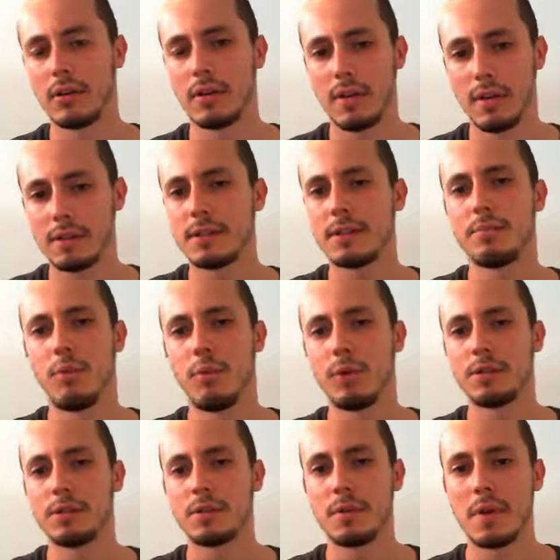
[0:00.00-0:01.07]
That's the
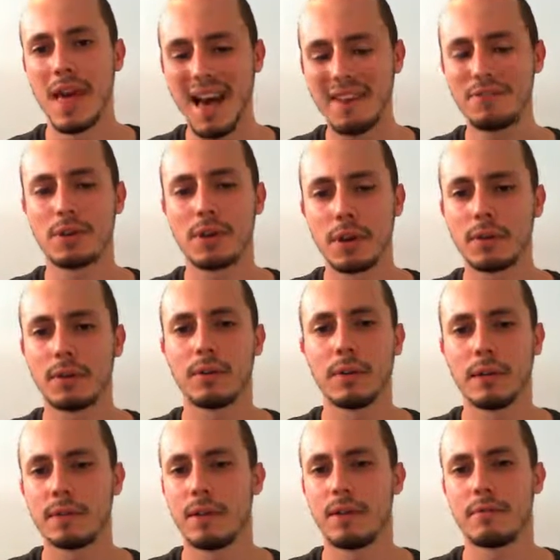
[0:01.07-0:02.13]
point. So you have to
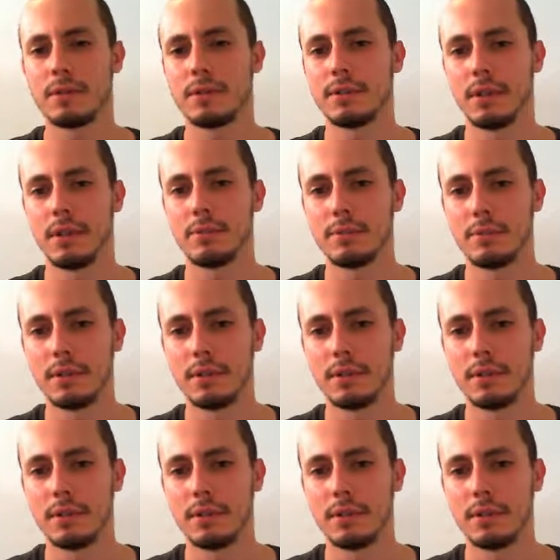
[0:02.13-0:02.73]
calculate every time